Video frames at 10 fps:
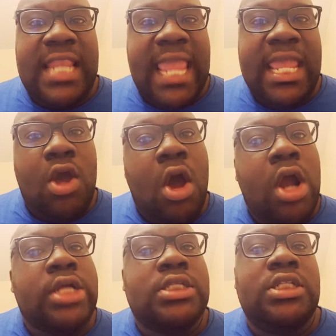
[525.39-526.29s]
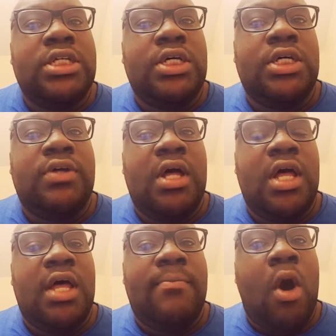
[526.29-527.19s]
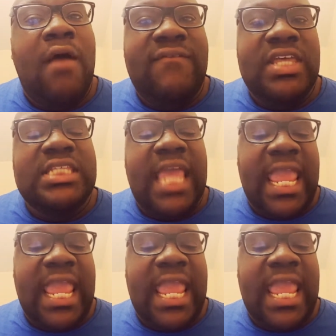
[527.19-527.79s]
night guard's little office,